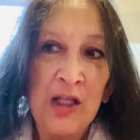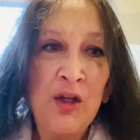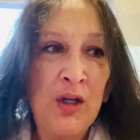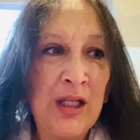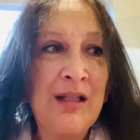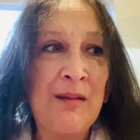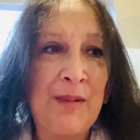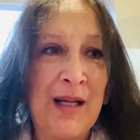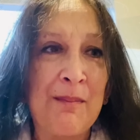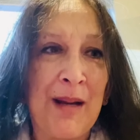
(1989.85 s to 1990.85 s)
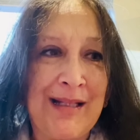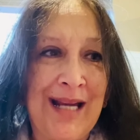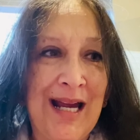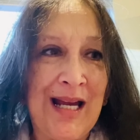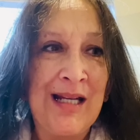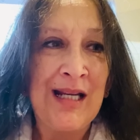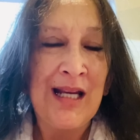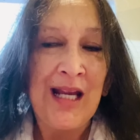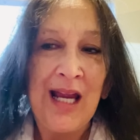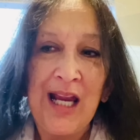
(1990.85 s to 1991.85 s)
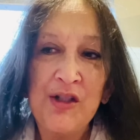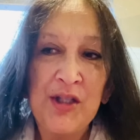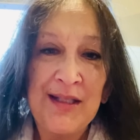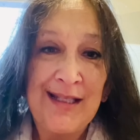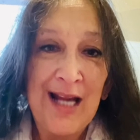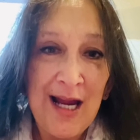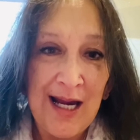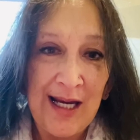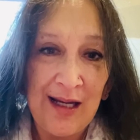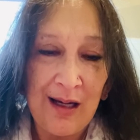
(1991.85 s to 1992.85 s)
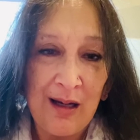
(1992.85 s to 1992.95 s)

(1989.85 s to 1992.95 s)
you could end up like my dad and just die